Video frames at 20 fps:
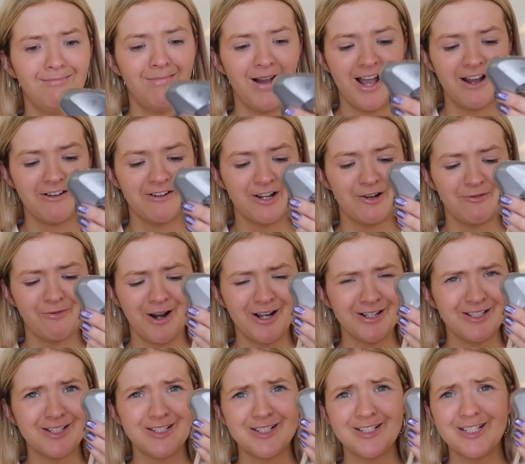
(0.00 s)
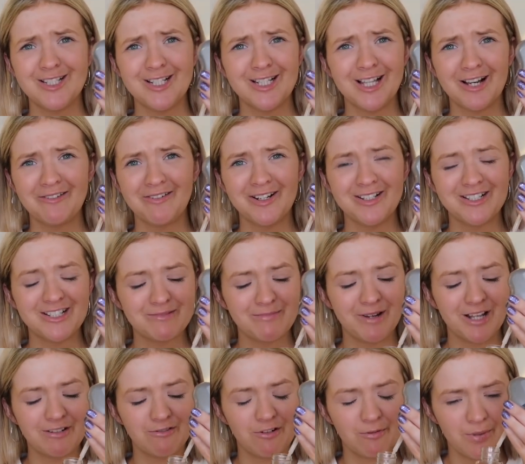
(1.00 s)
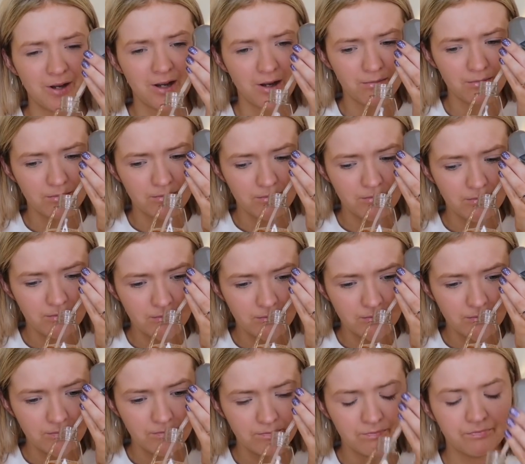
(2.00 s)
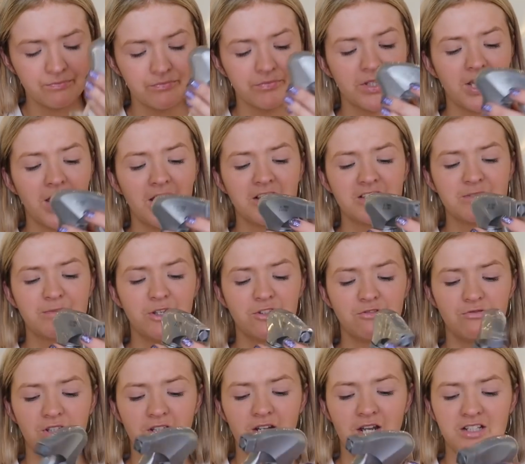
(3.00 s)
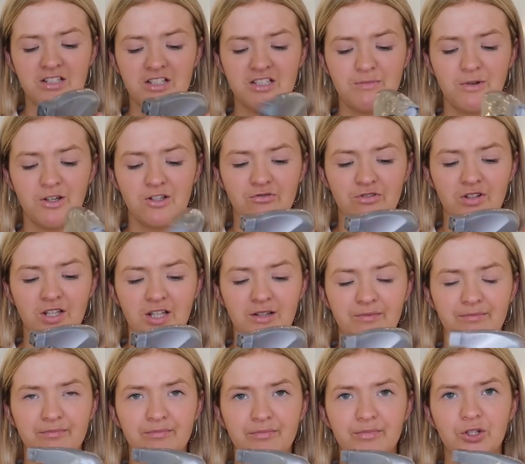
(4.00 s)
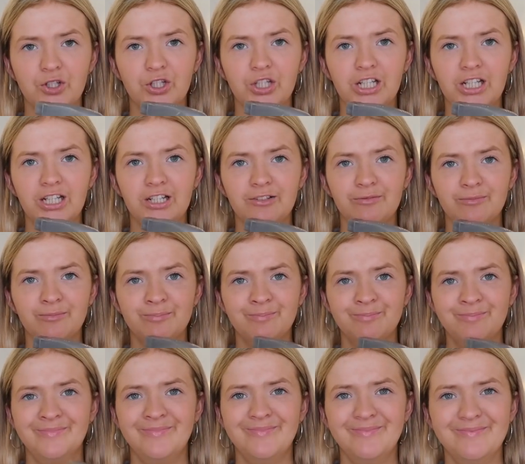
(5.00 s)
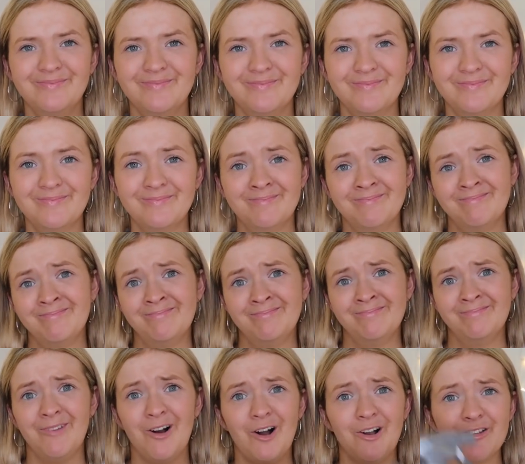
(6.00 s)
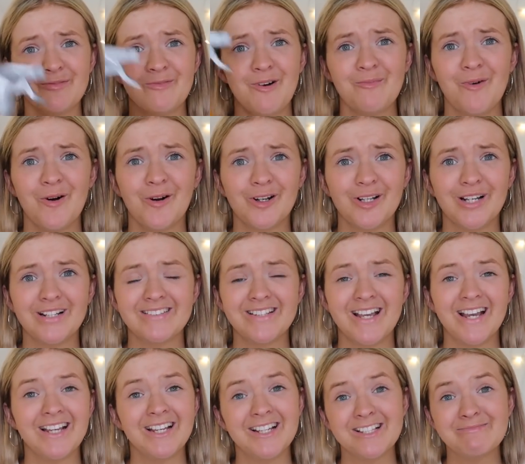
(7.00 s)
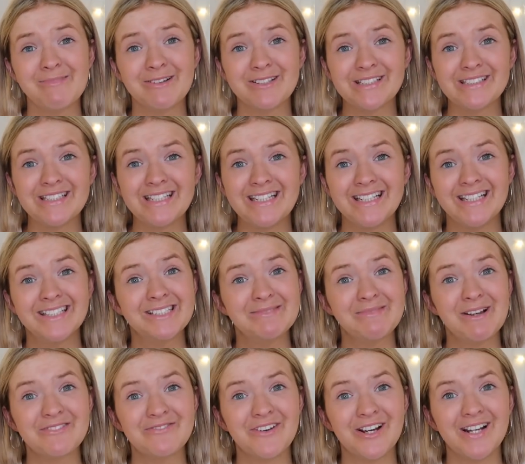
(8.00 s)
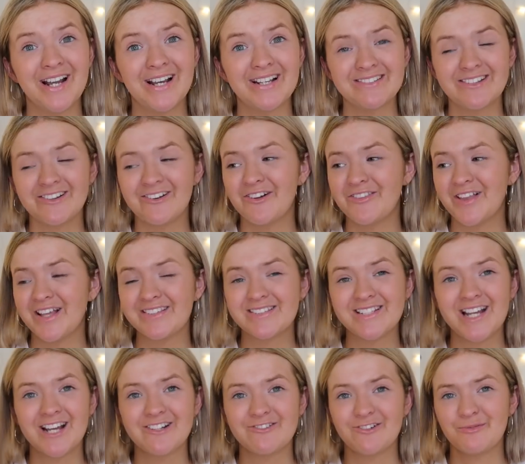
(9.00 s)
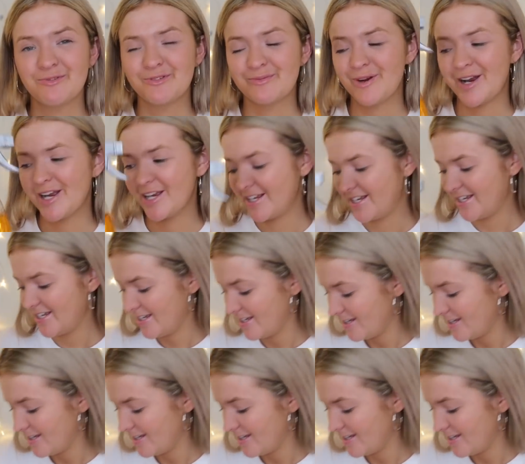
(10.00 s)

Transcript: Harriet, why did you do that? Why did you smell the wrong part? Yeah, that smells really nice. It smells really clean. What else? What more could I say? It smells clean. It smells very nice. I got that Star Drop spray.